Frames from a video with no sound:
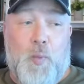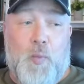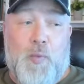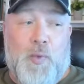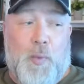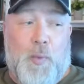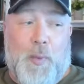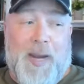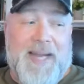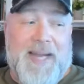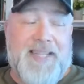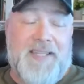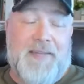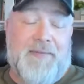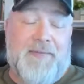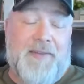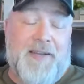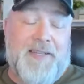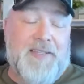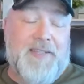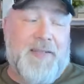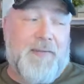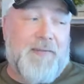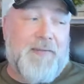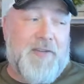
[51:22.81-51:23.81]
the rest of
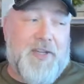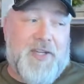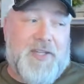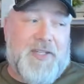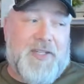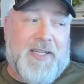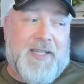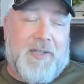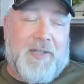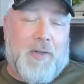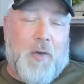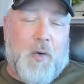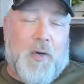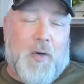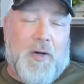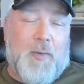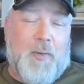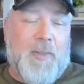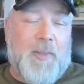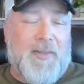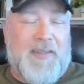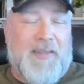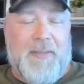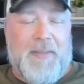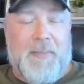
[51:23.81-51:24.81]
us have just ignored
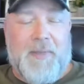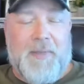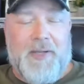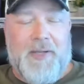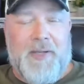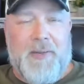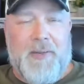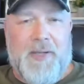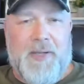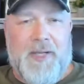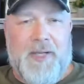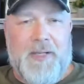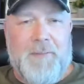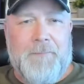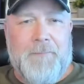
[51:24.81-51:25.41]
what they've been doing.